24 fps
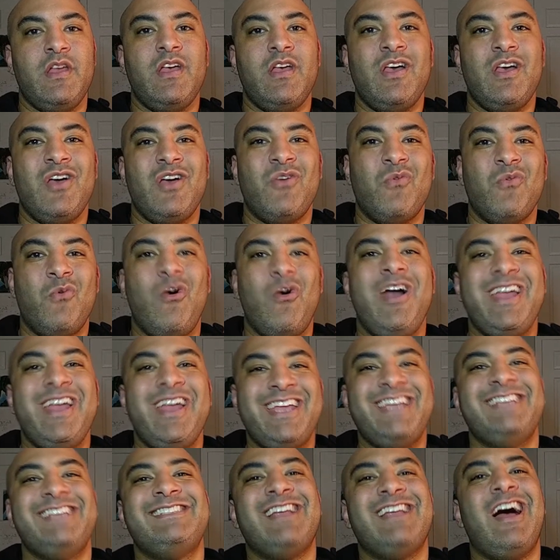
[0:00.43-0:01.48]
What
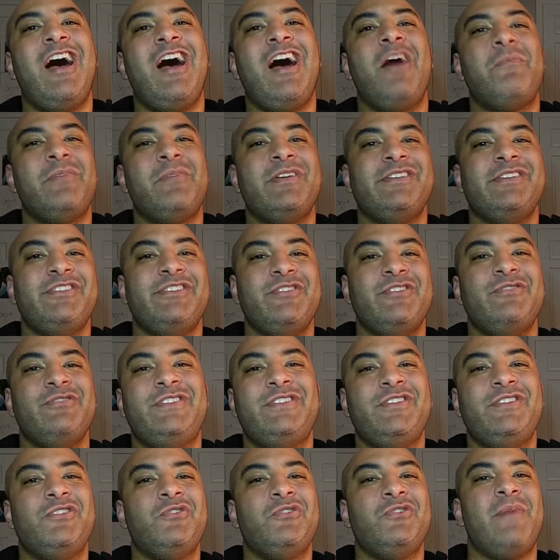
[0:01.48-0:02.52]
is up,
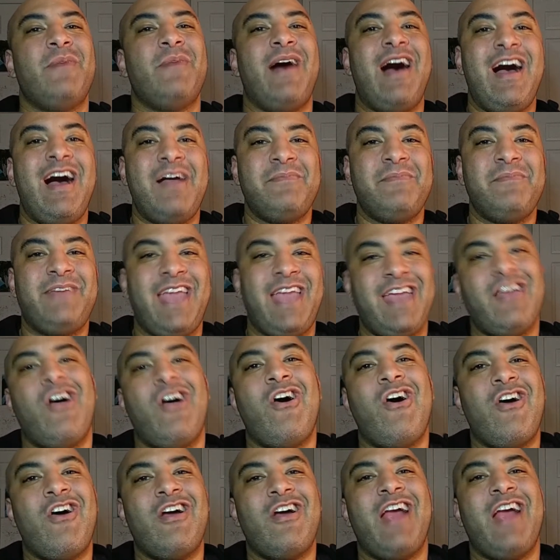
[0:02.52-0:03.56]
YouTube? I'm
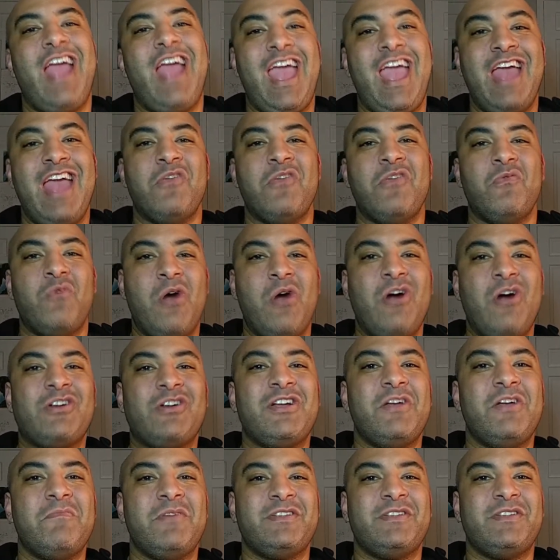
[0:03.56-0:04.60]
KR, and
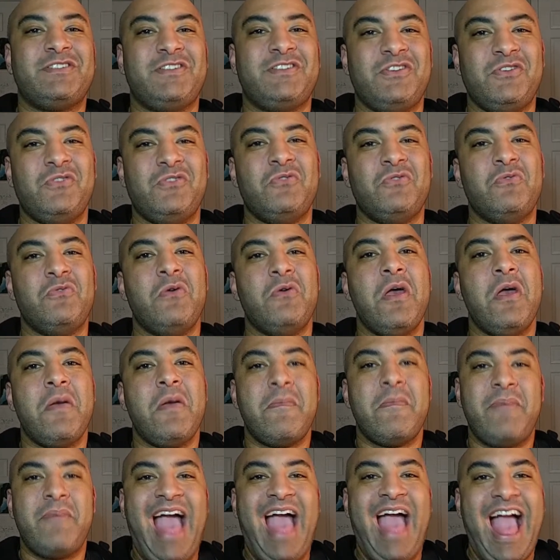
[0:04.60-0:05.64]
welcome to
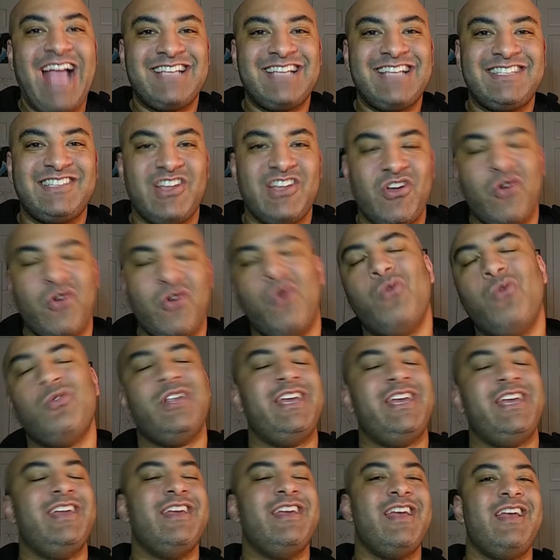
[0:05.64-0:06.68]
Packs Only.
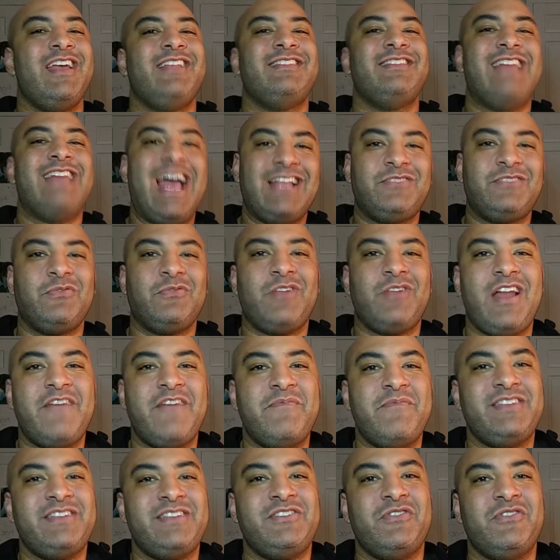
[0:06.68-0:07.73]
That's what I've
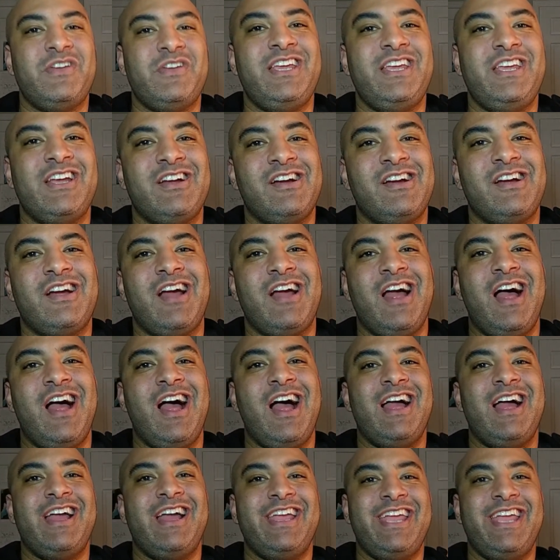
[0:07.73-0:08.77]
been doing here
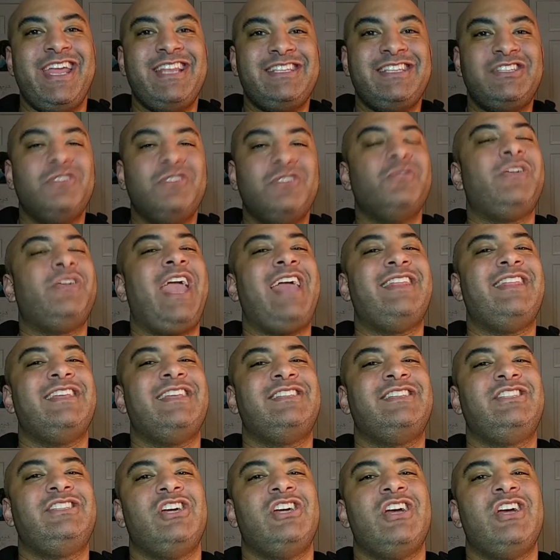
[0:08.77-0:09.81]
in 2K this
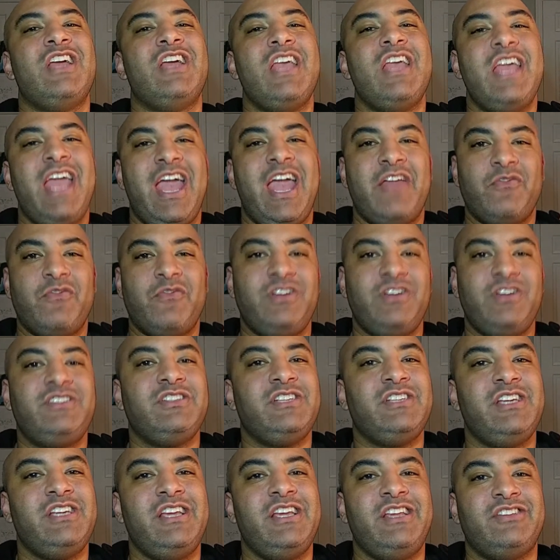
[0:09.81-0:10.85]
year, and
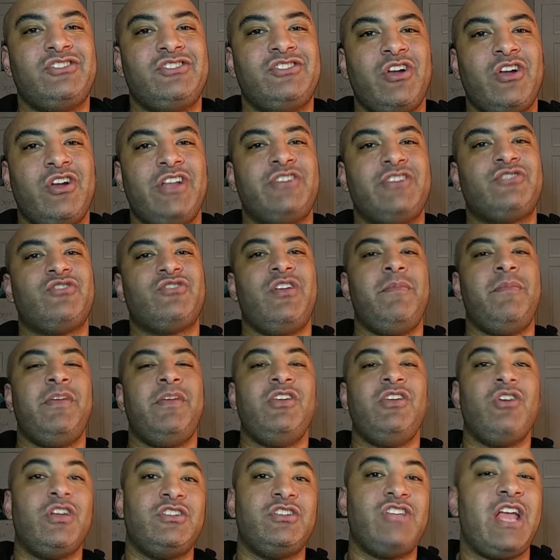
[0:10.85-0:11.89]
recently started streaming. You
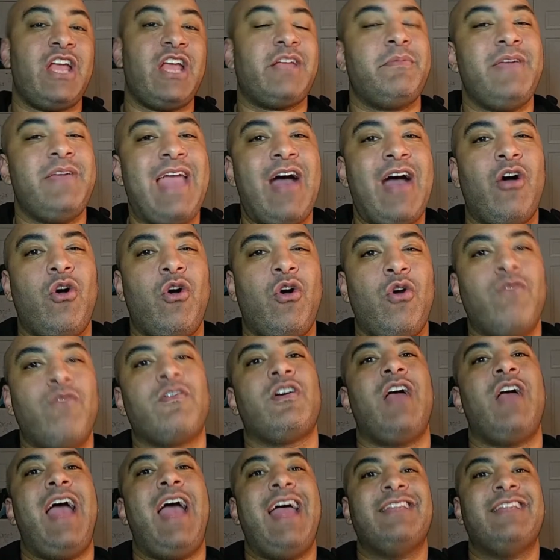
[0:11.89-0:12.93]
can check me out over
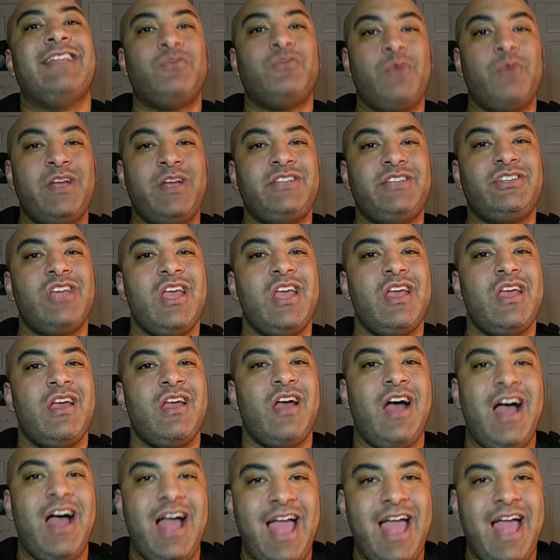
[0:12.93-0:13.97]
at Twitch
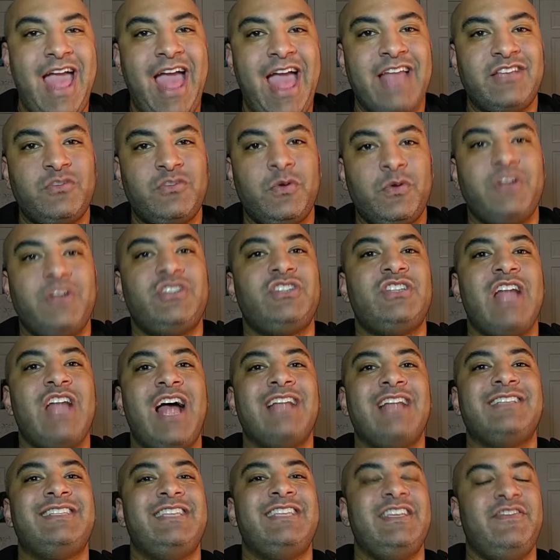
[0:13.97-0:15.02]
at
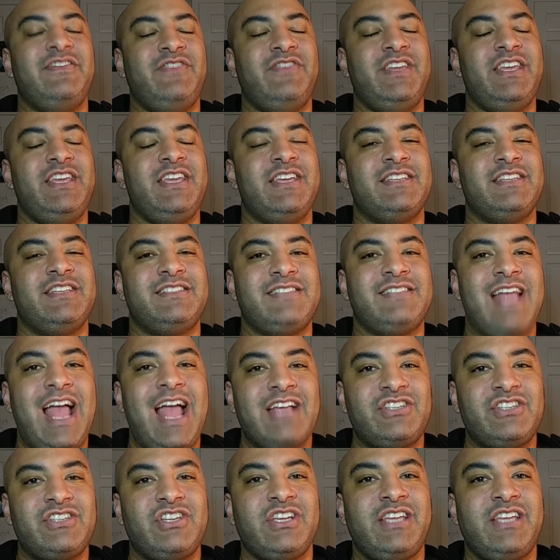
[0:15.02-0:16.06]

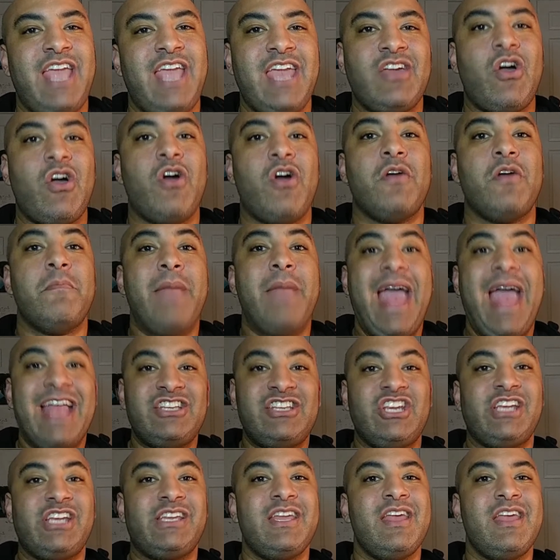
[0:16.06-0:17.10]

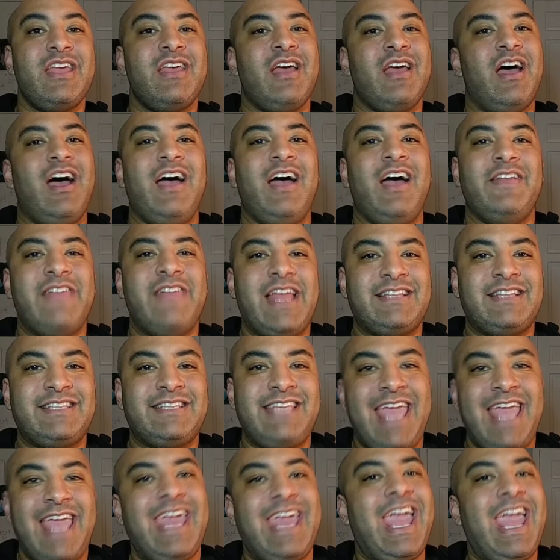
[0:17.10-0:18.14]
twitch.tv/KRMagic. That's
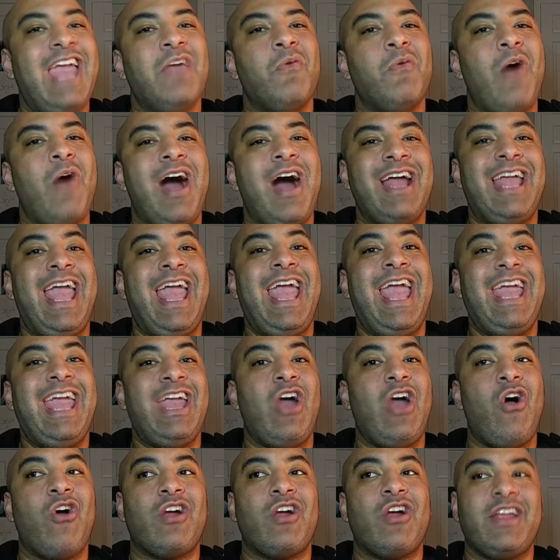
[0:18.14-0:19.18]

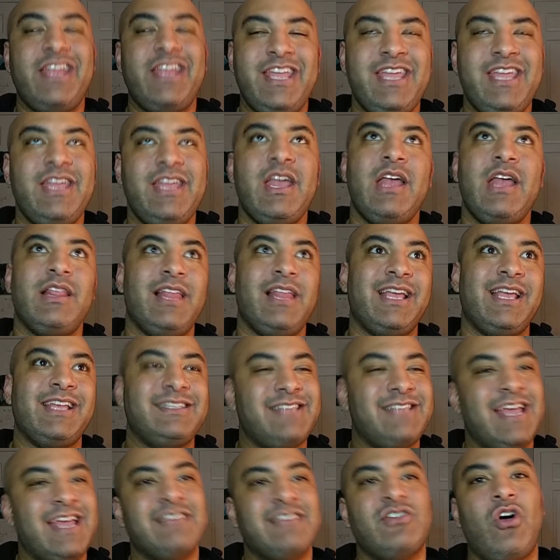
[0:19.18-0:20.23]
Kayare, like it
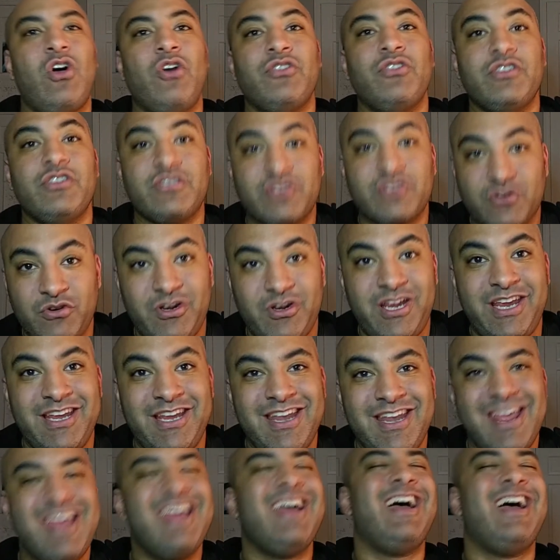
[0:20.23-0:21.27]
says on the screen,
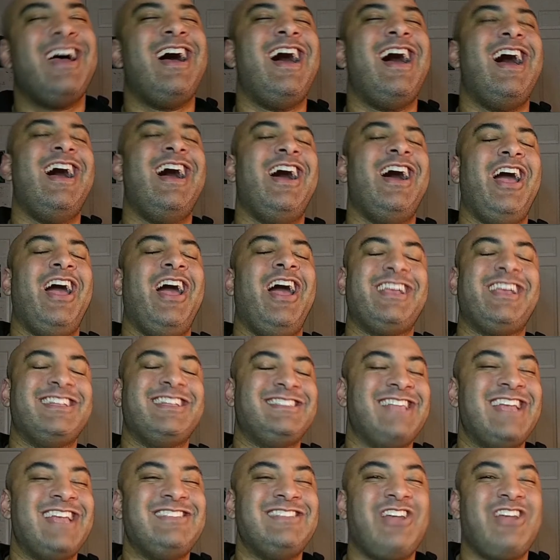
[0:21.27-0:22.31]
like it
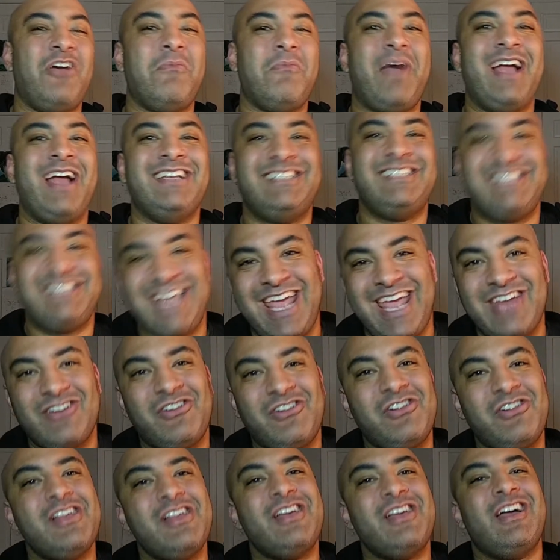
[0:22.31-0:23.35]
says on my
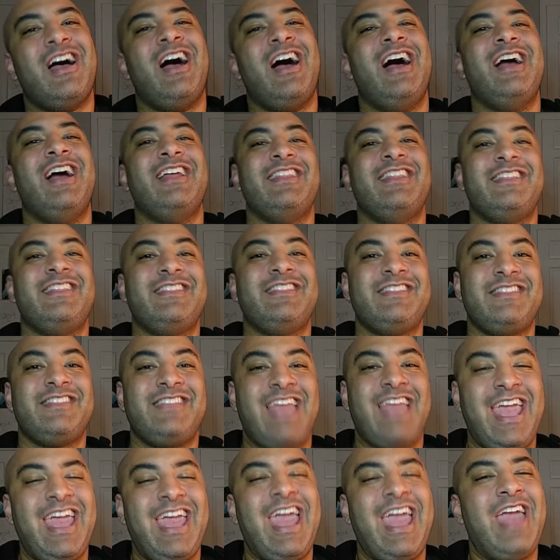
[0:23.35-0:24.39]
channel,
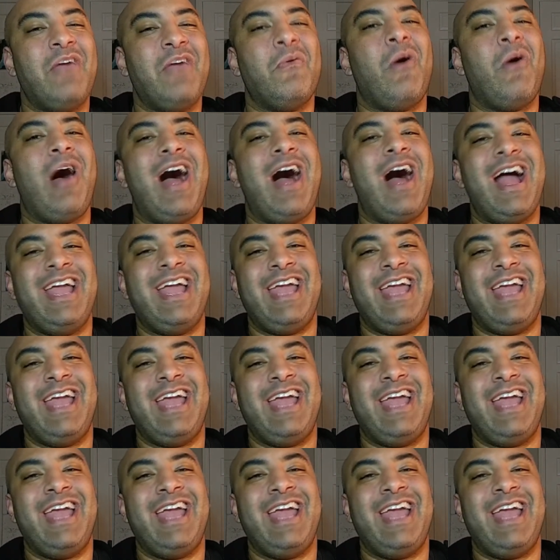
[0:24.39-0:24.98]
Kayare